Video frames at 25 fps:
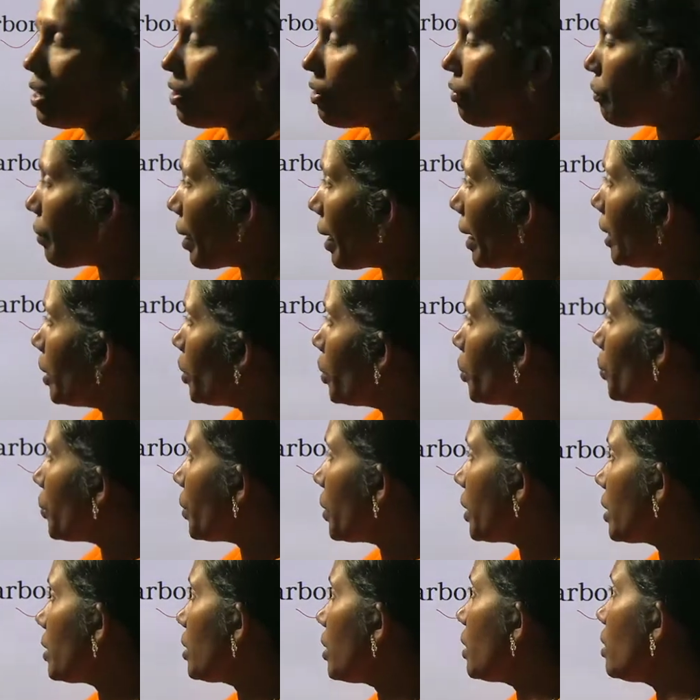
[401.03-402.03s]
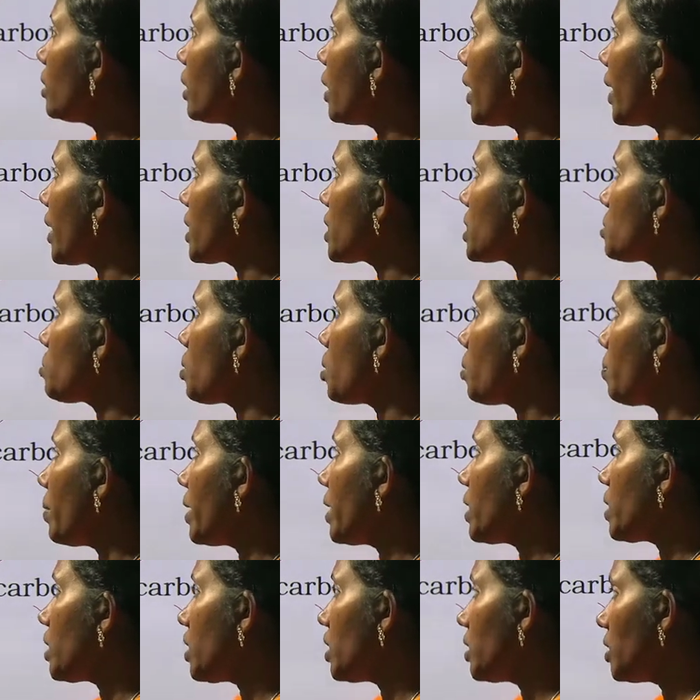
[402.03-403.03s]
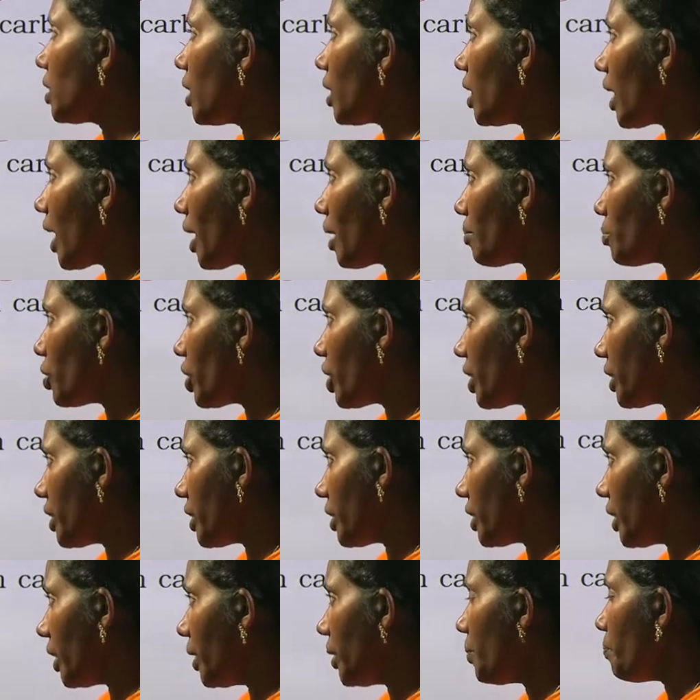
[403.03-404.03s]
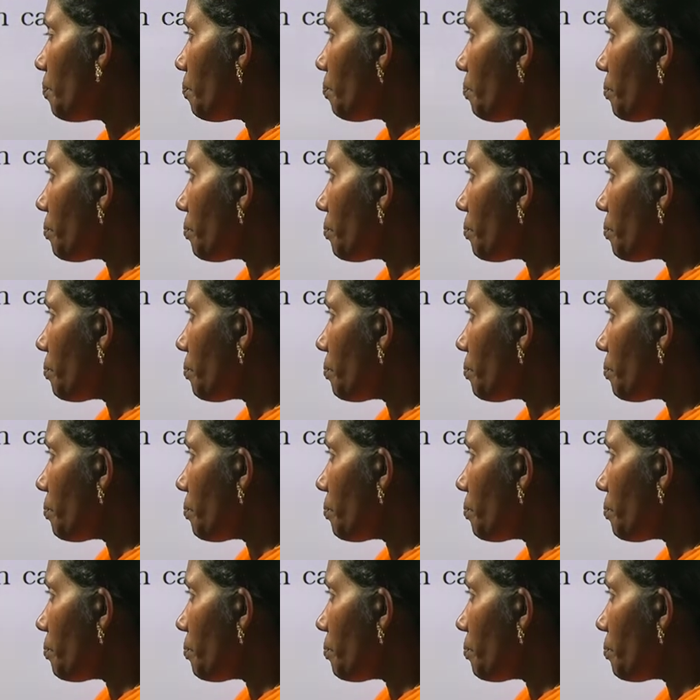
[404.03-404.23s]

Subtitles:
While doing the experiment in the laboratory,